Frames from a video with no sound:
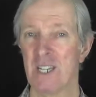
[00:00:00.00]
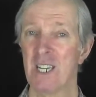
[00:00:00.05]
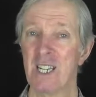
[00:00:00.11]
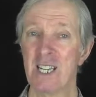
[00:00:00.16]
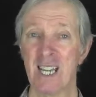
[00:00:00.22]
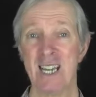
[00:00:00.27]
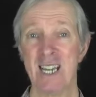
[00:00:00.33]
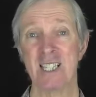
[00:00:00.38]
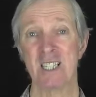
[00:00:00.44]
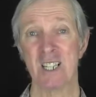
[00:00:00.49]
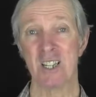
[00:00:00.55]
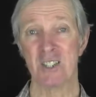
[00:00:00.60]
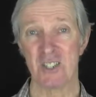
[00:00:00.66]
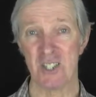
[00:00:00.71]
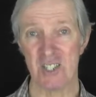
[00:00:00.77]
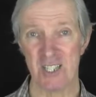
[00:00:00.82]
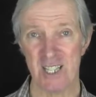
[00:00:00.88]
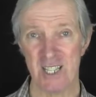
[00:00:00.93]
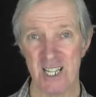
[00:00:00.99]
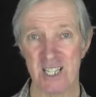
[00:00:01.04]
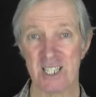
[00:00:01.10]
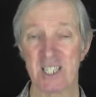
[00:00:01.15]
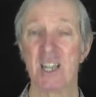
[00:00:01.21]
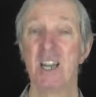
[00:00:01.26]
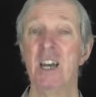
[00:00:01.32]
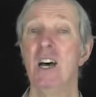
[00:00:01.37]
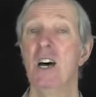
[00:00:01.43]
In a case such as
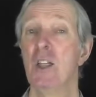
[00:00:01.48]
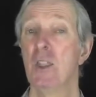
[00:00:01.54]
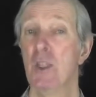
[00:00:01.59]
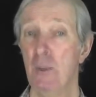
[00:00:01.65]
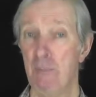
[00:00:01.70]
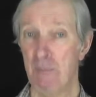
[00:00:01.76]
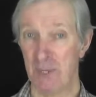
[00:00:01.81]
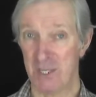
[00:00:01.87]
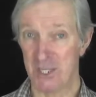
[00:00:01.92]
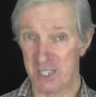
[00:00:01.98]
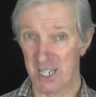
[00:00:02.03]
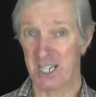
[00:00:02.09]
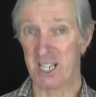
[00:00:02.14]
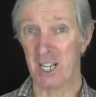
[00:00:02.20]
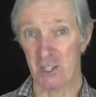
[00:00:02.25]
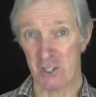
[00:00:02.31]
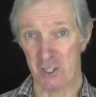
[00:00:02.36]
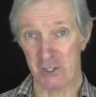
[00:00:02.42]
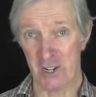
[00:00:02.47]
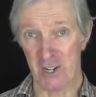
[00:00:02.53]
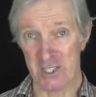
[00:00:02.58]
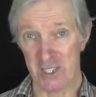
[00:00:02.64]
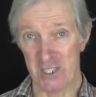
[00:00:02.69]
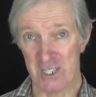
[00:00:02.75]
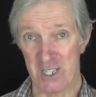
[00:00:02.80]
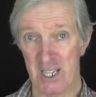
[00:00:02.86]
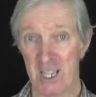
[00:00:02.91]
this, the particular
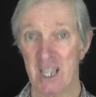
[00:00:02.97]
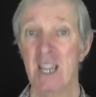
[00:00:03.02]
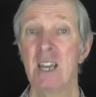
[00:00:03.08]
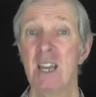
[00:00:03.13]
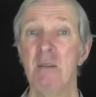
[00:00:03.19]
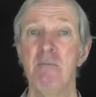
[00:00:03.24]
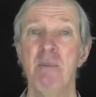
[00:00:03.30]
strategy